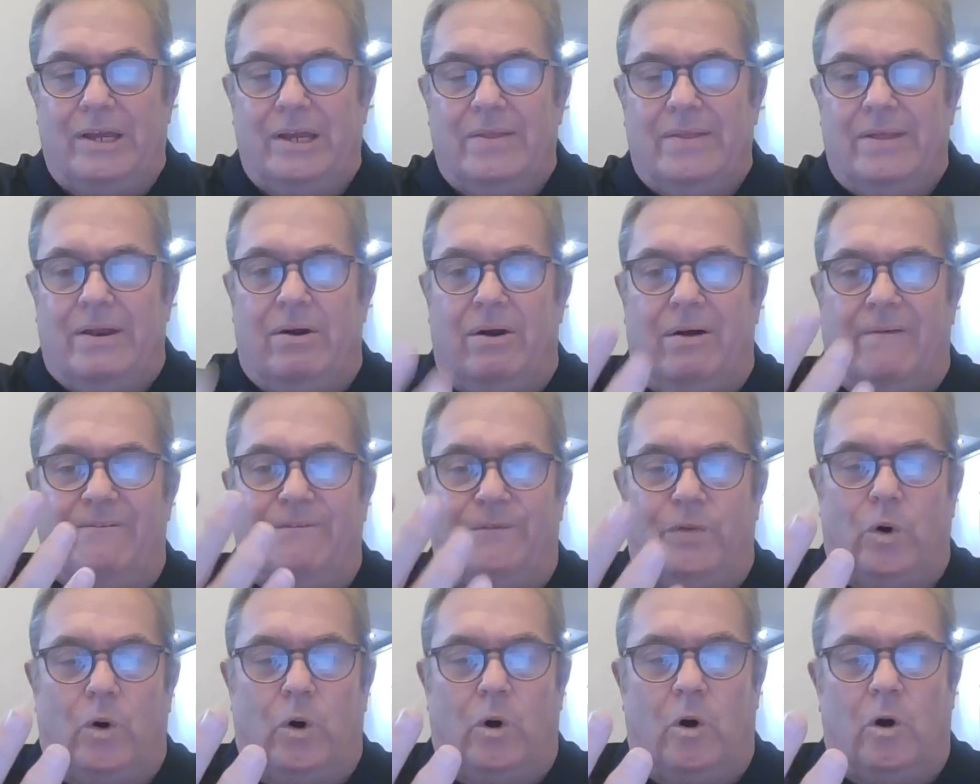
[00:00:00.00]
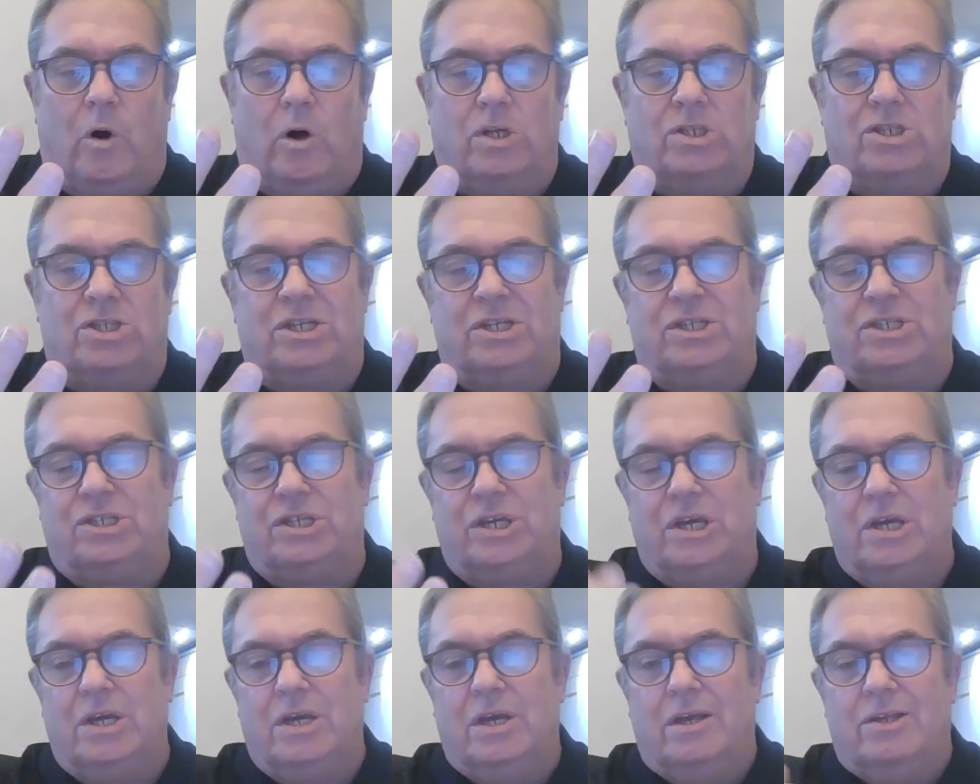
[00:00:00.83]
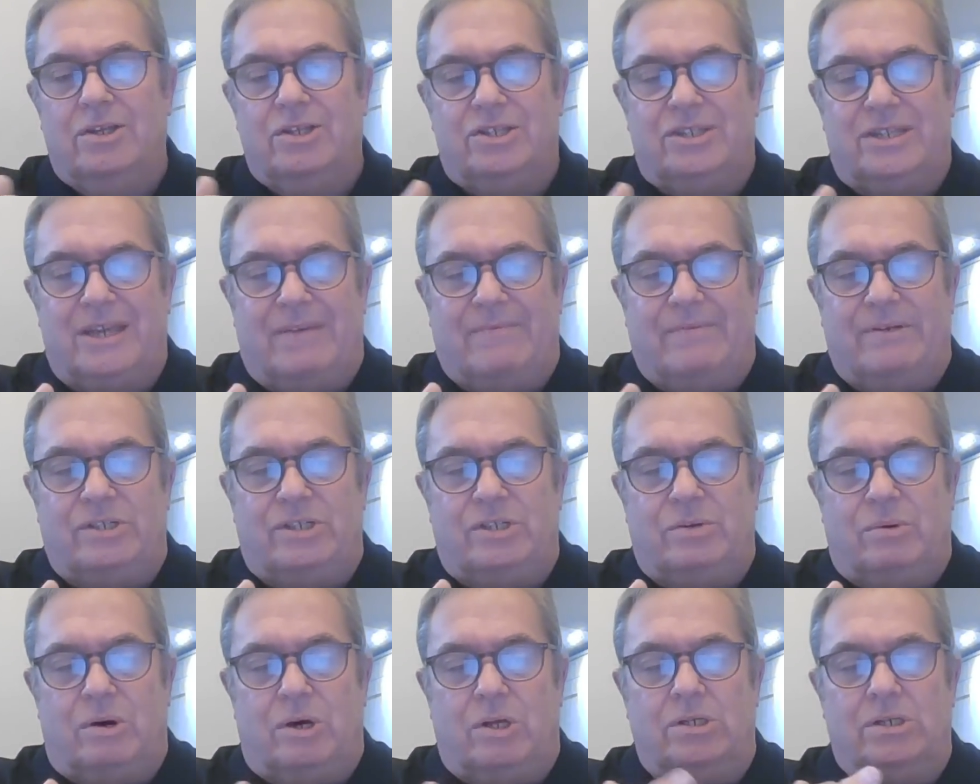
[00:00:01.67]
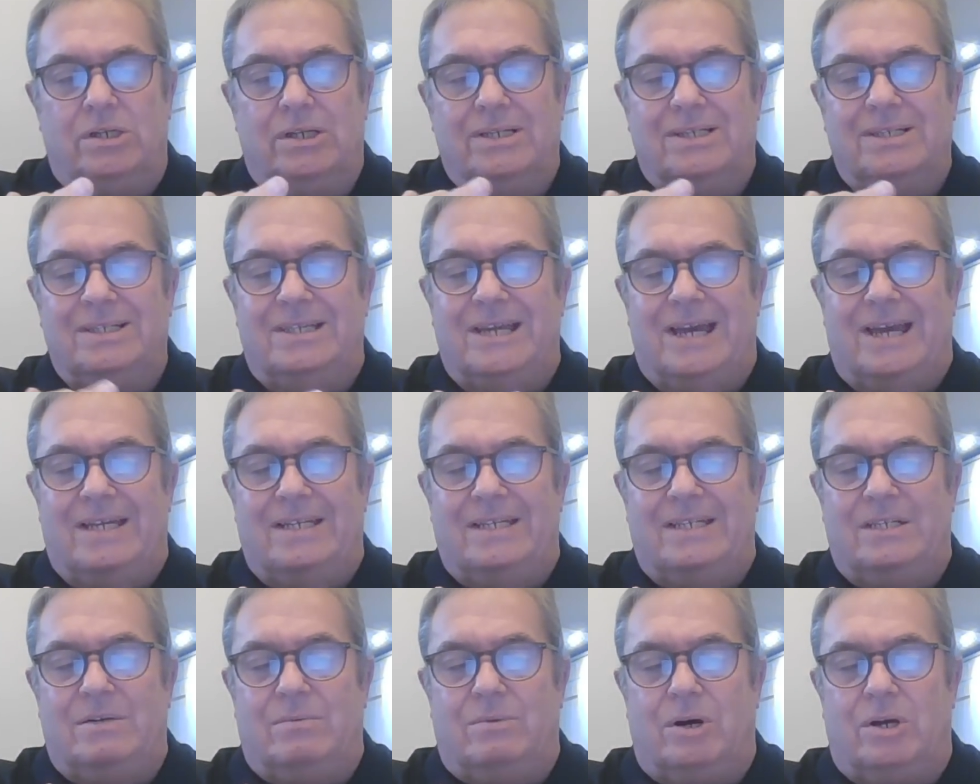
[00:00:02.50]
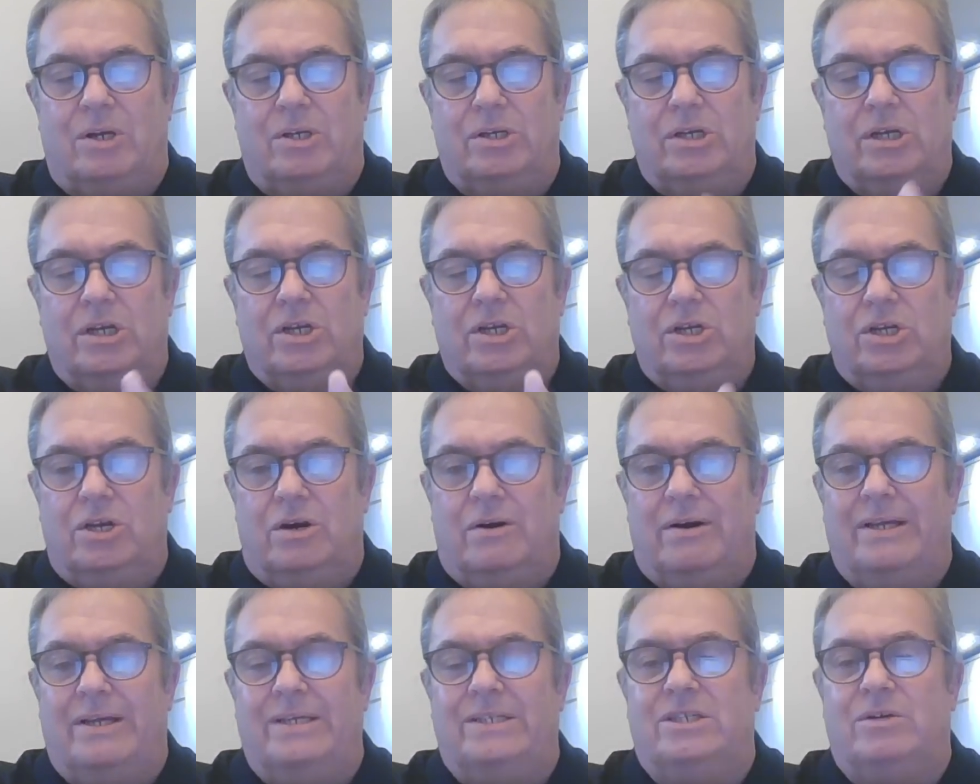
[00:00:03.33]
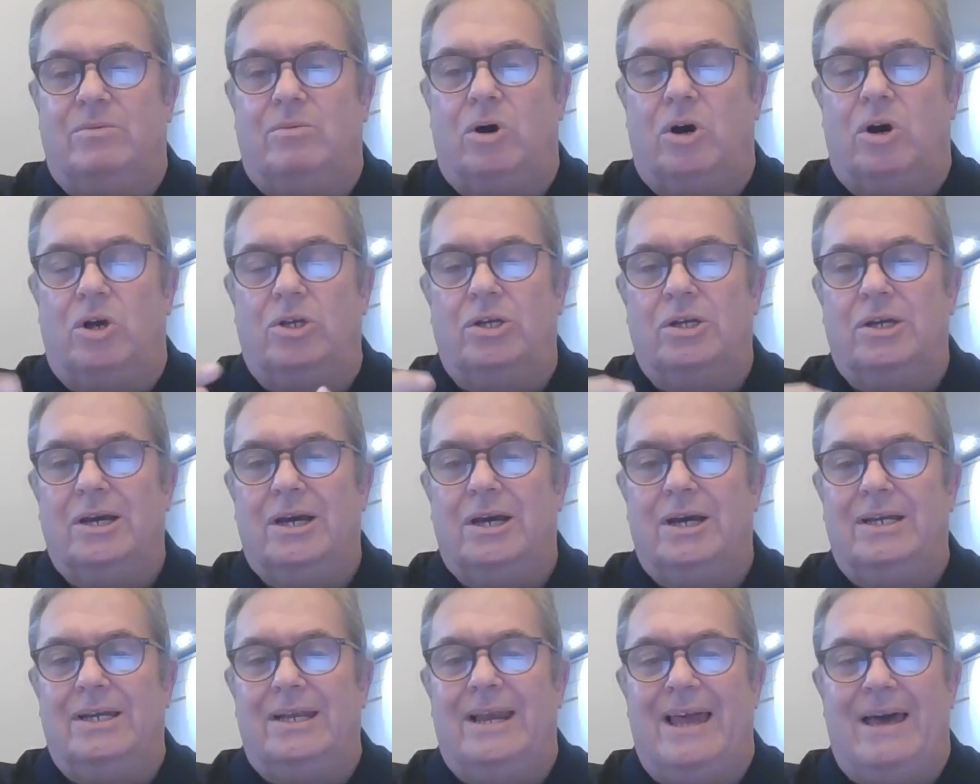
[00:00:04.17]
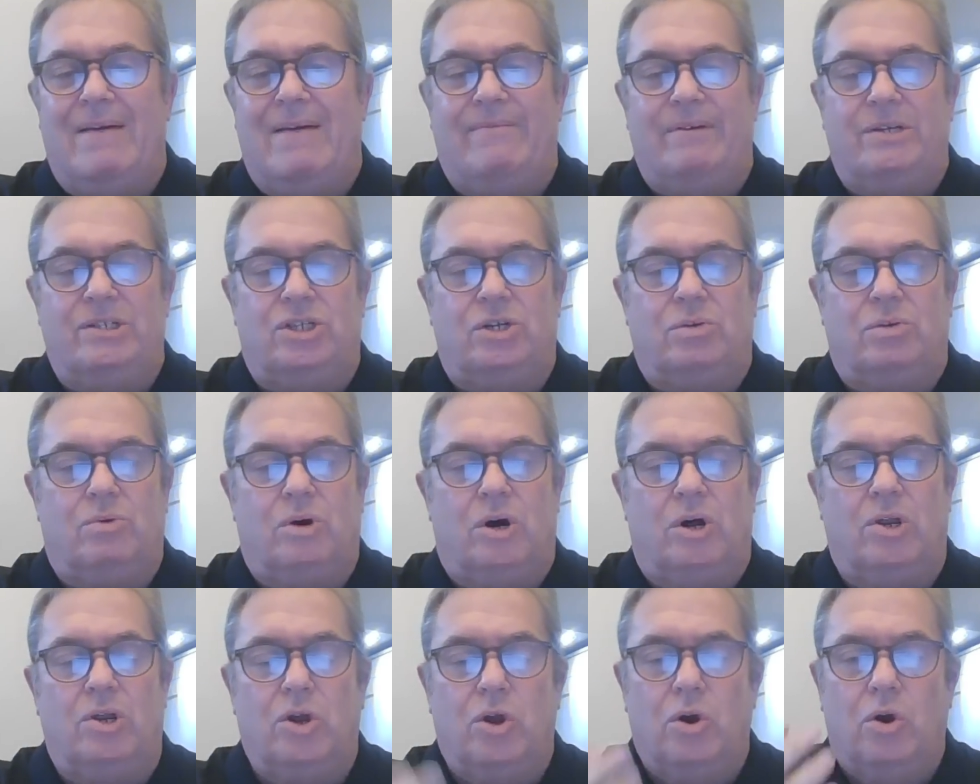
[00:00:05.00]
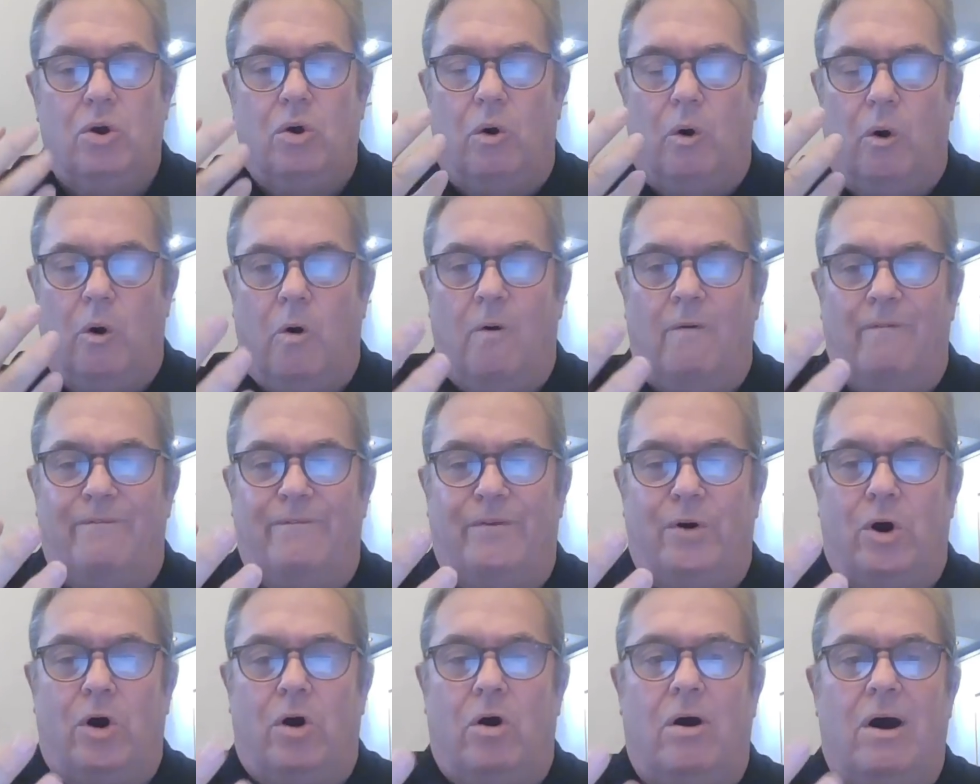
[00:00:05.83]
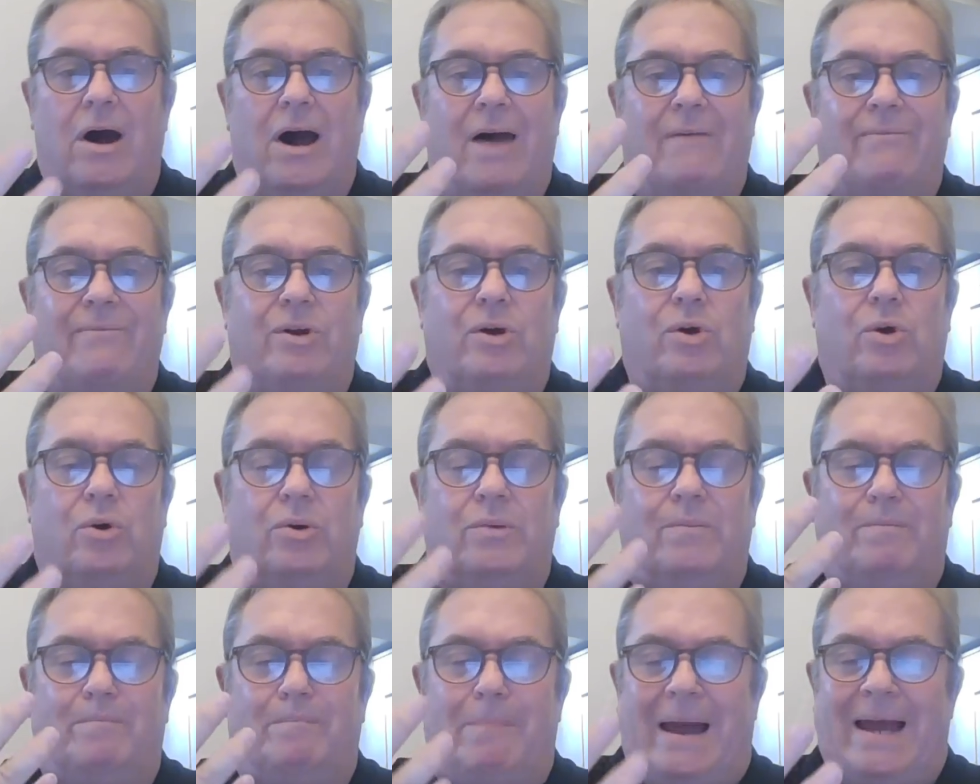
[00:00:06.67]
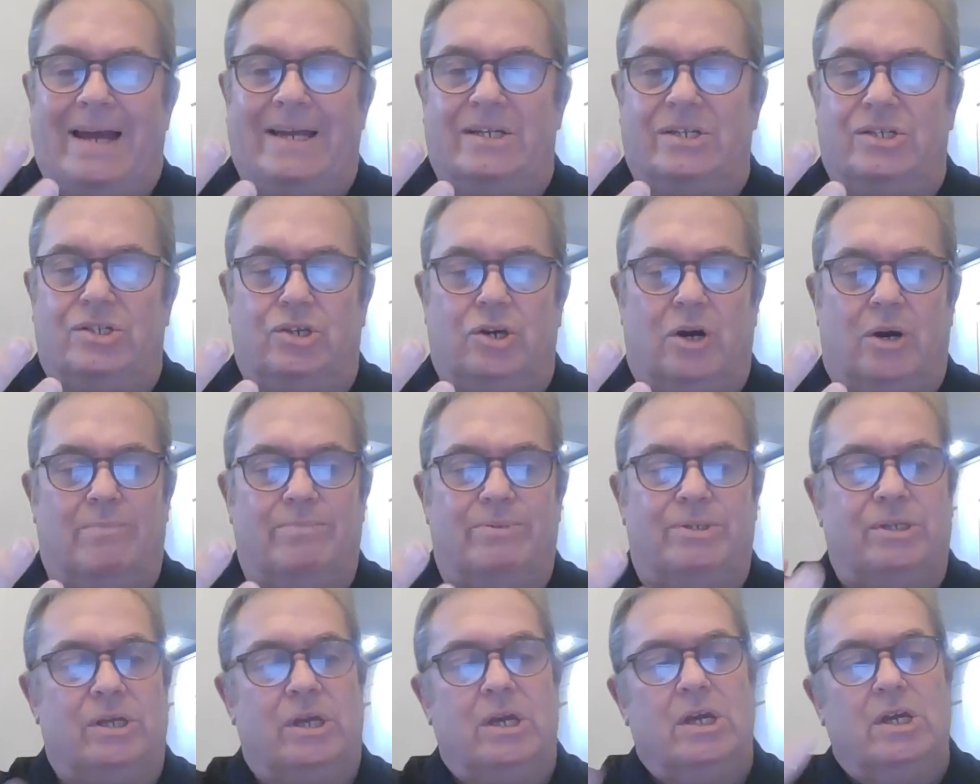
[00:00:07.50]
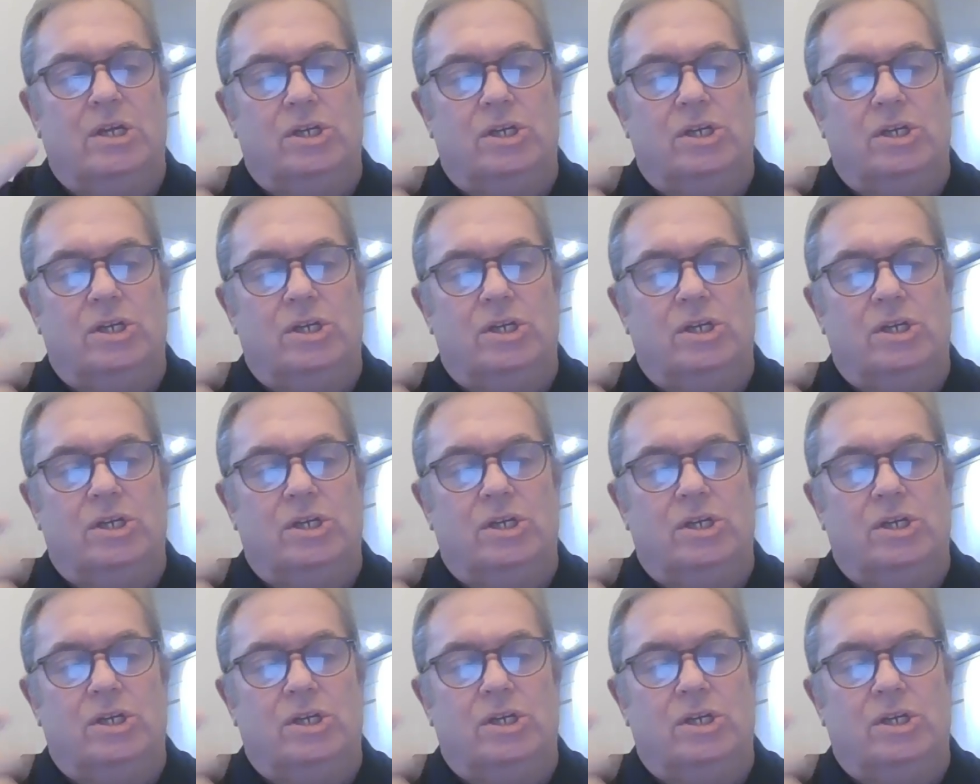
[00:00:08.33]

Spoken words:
There are four horses, 7-1, 10-1, 9-1, and 11-1. All four I've called bank jobs.